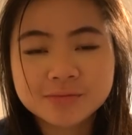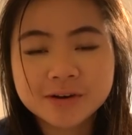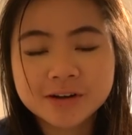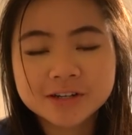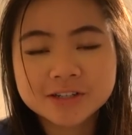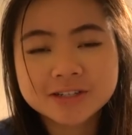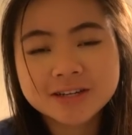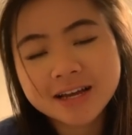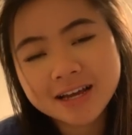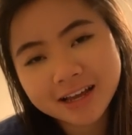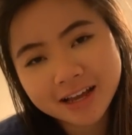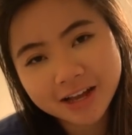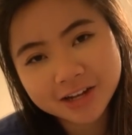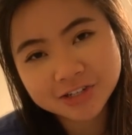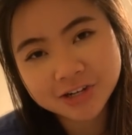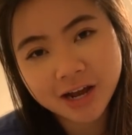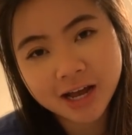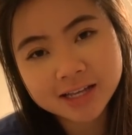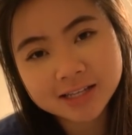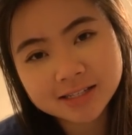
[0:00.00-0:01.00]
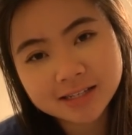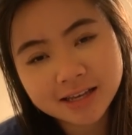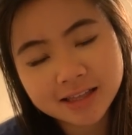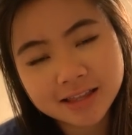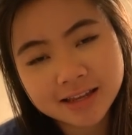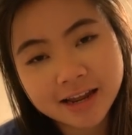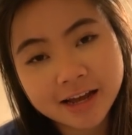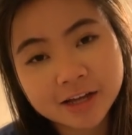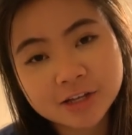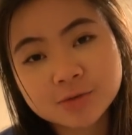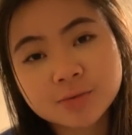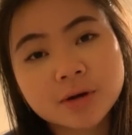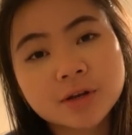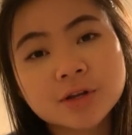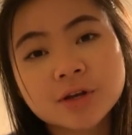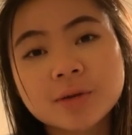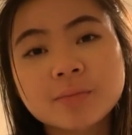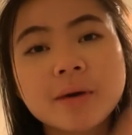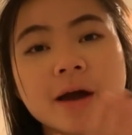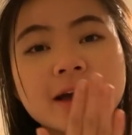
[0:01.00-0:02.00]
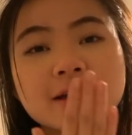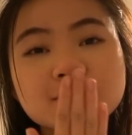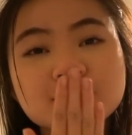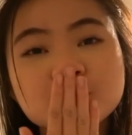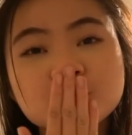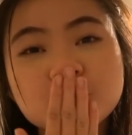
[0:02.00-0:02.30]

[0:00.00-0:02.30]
much. Catch you guys in the next one. Goodbye.